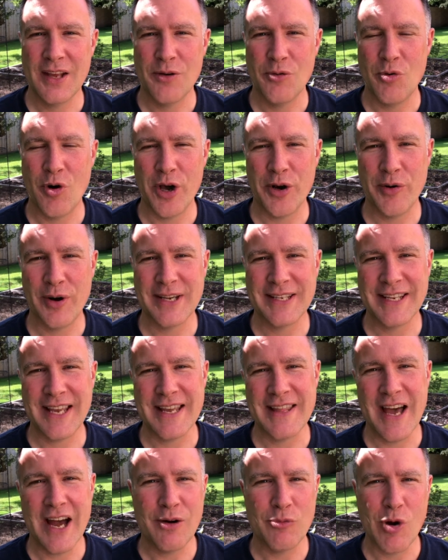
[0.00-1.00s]
Why do I say
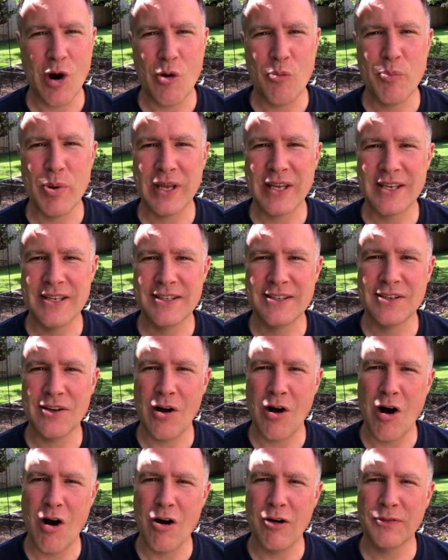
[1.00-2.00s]
that? Well, because
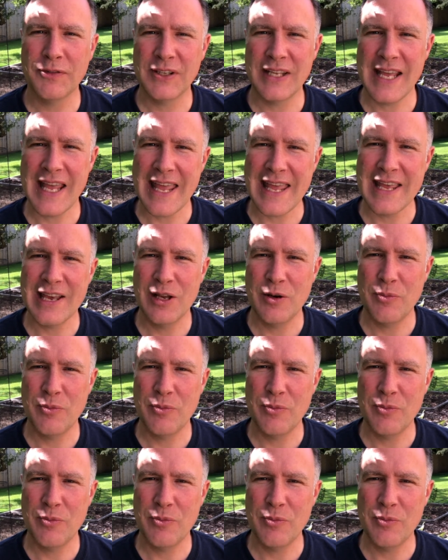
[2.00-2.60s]
after he had